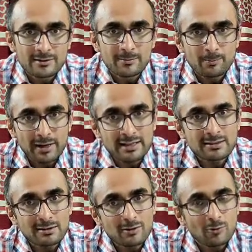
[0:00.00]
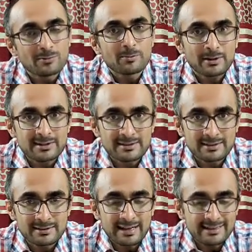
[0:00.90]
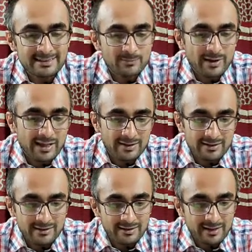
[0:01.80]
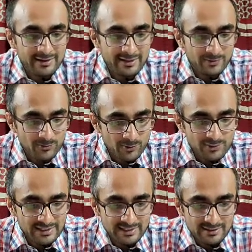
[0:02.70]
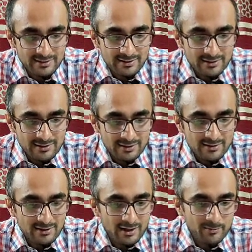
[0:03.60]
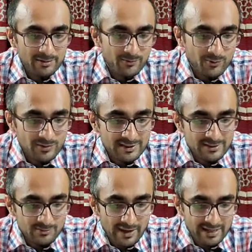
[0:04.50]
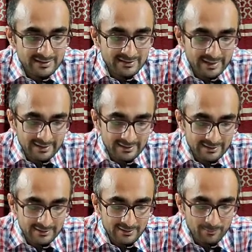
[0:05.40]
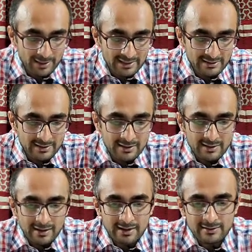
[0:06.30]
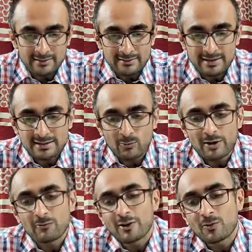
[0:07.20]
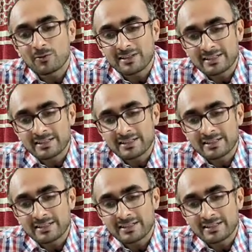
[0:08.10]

the breath of the person that smell like a fruity smell is there in the breath, and that's one way of